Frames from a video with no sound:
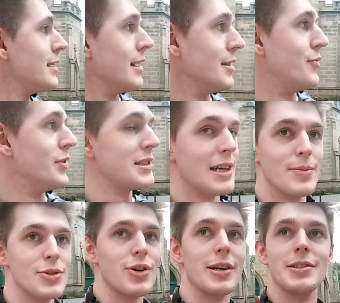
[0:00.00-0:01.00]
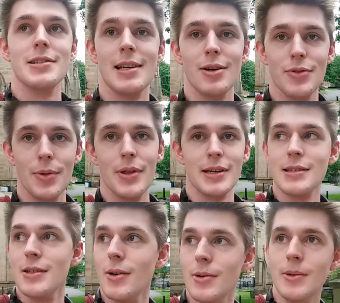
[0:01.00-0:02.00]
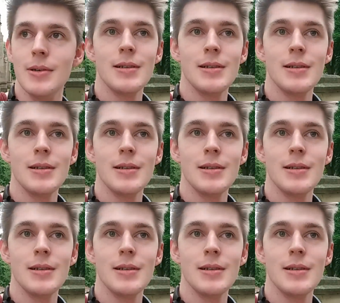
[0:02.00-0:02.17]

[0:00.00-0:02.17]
and the first time you try it yourself you think, oh,